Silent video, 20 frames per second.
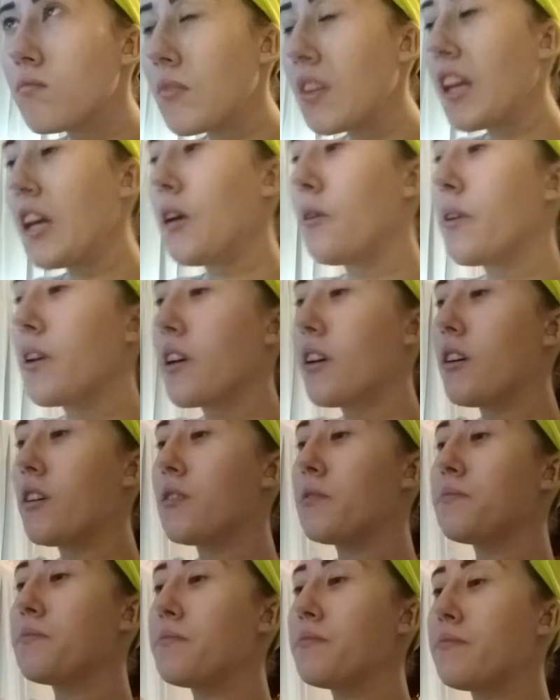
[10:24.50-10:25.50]
There we go.
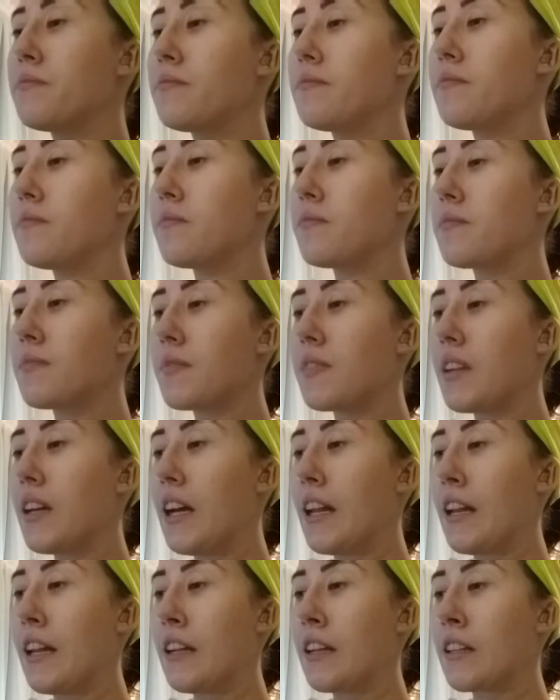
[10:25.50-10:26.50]

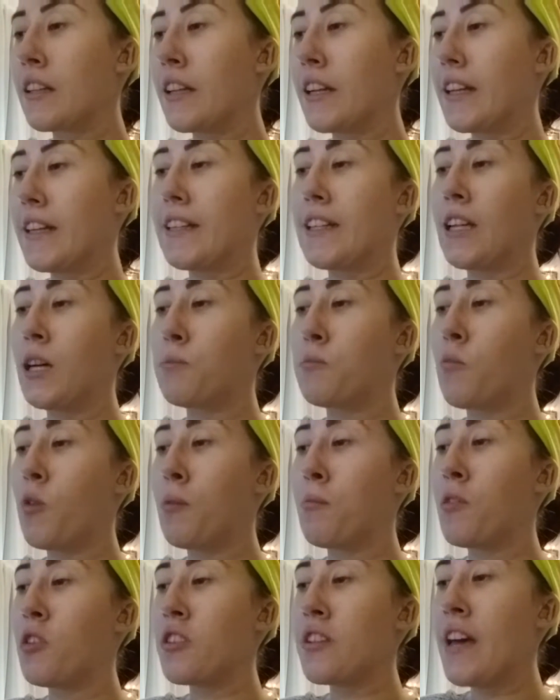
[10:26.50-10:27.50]
And then I clean it up
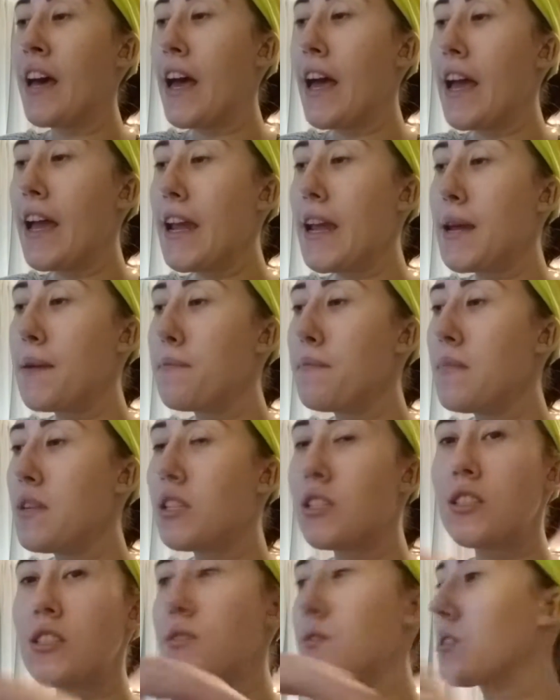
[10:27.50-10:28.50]
one more time
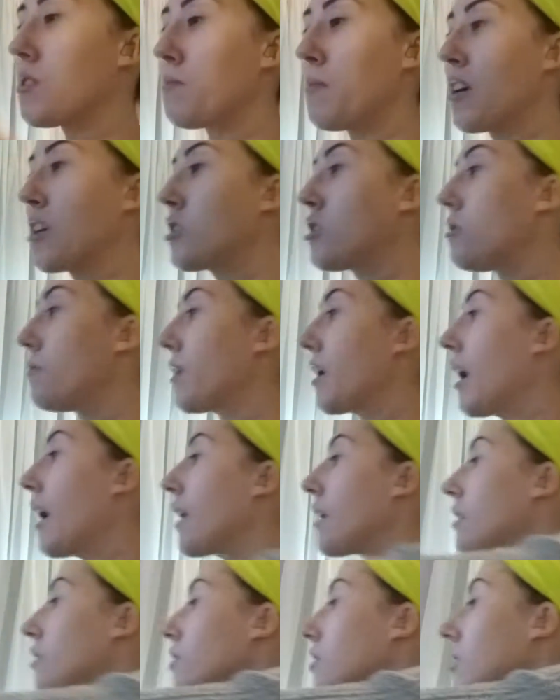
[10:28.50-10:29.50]
to make sure we got
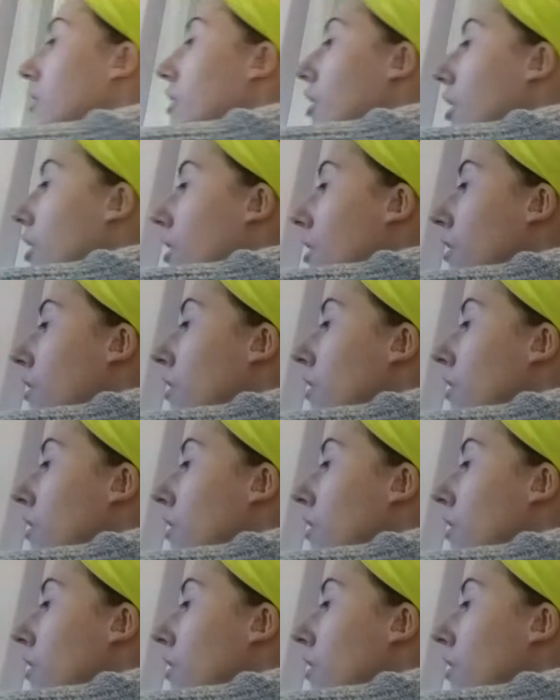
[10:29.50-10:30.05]
it good.